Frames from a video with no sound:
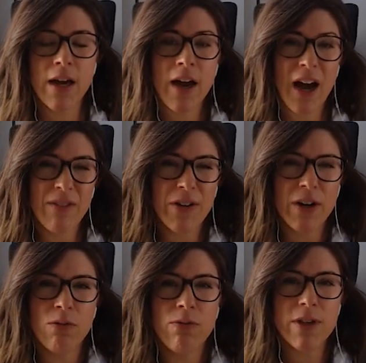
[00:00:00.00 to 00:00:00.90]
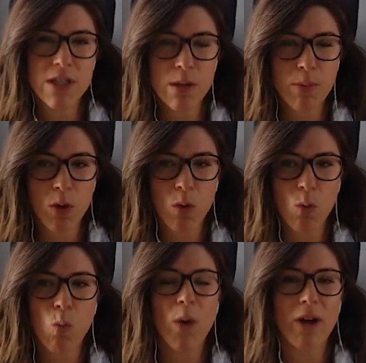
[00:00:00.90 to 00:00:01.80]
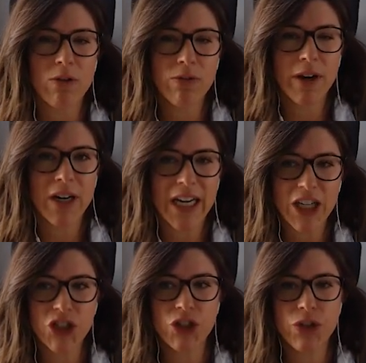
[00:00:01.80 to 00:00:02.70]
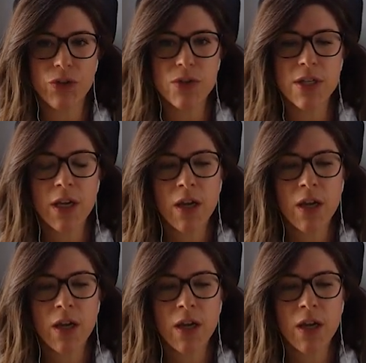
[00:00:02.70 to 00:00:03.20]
on very visible welfare issues.